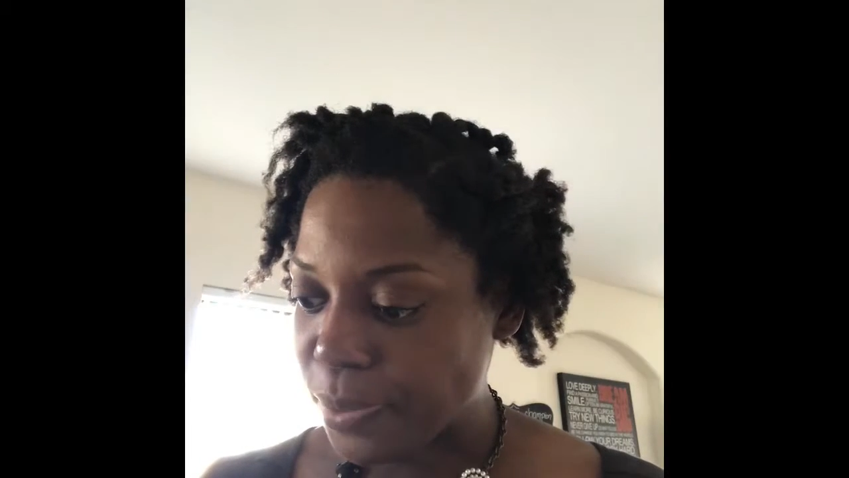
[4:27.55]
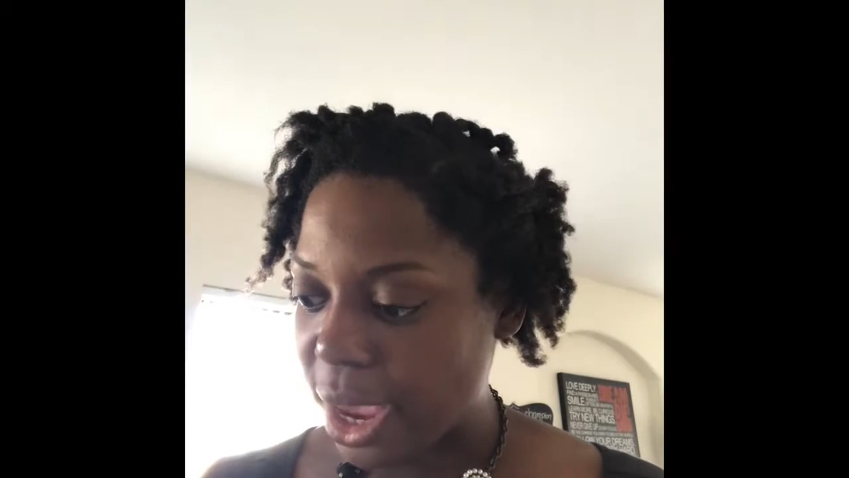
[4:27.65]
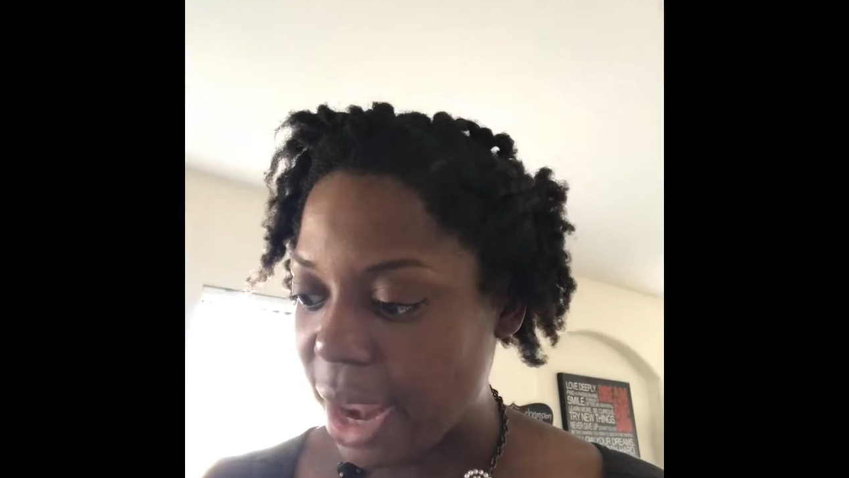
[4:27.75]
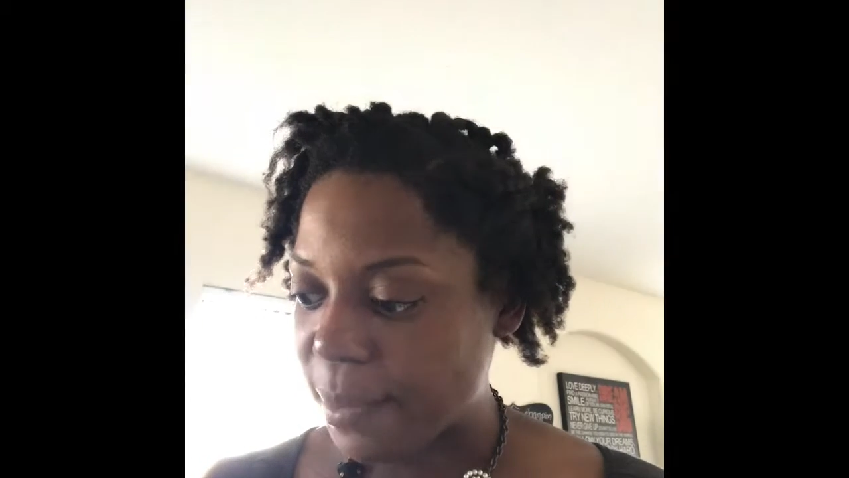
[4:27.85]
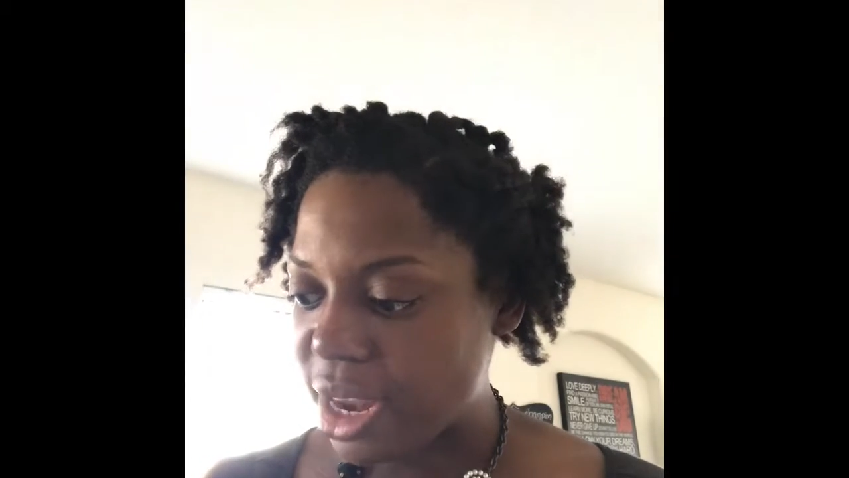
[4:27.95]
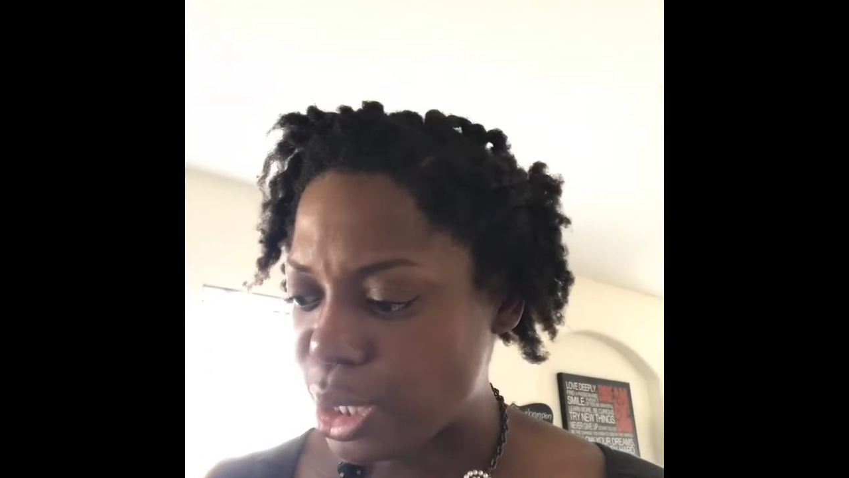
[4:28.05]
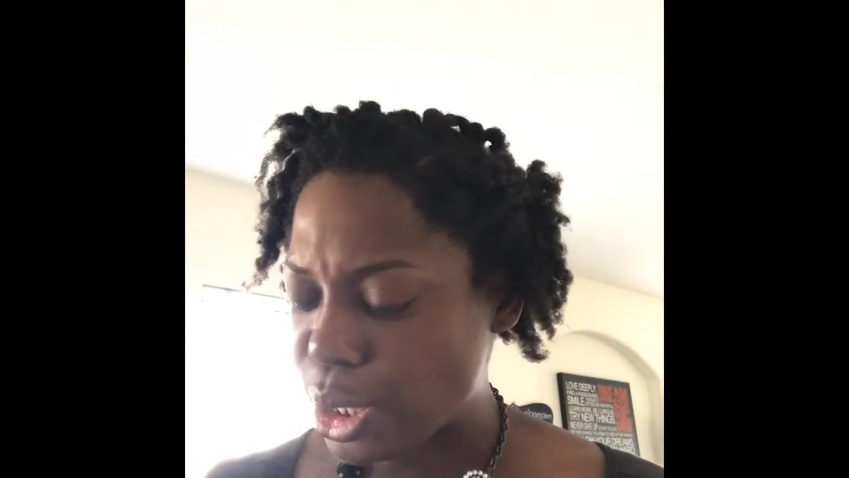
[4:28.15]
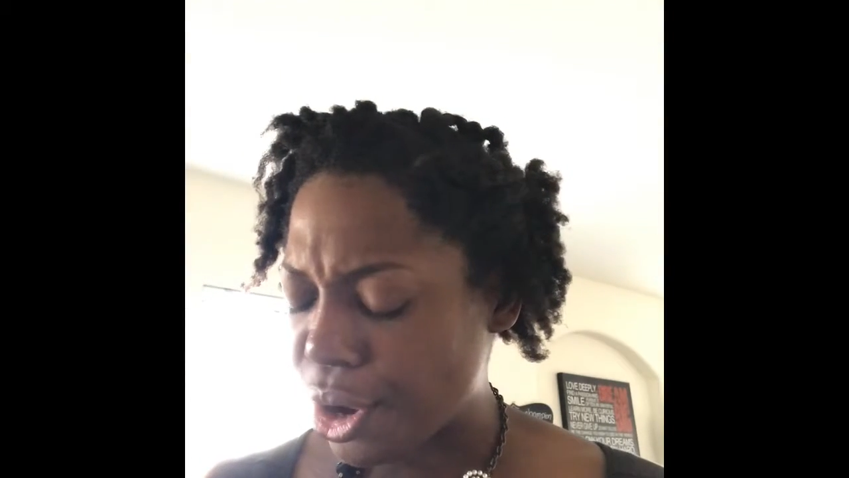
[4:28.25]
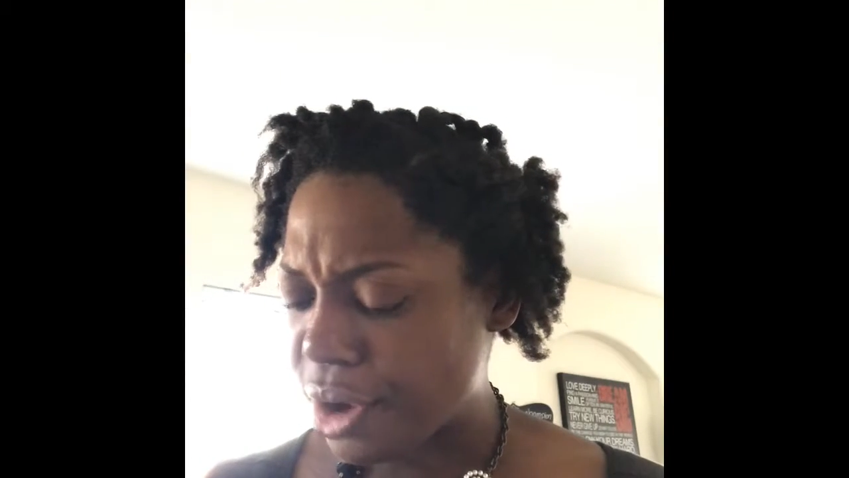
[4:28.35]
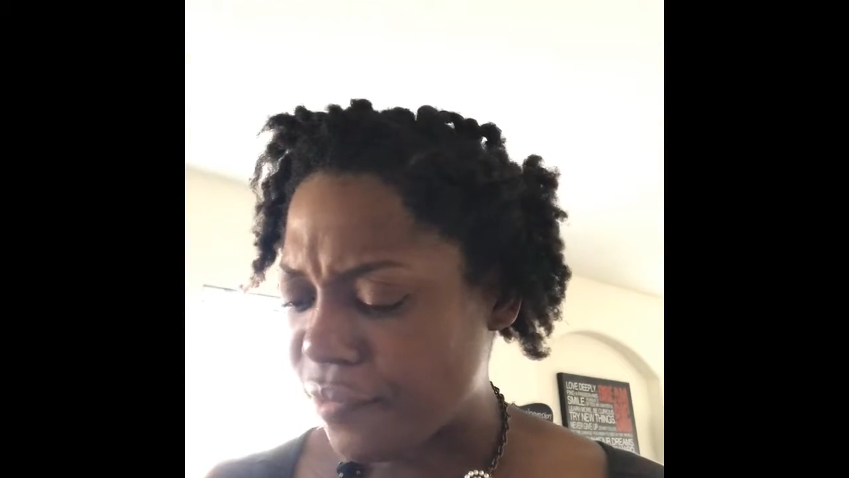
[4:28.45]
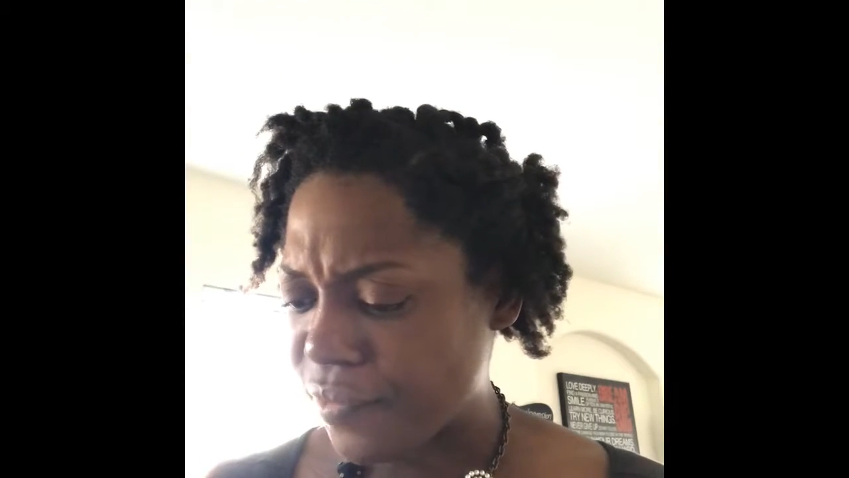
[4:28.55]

and I'm going to start in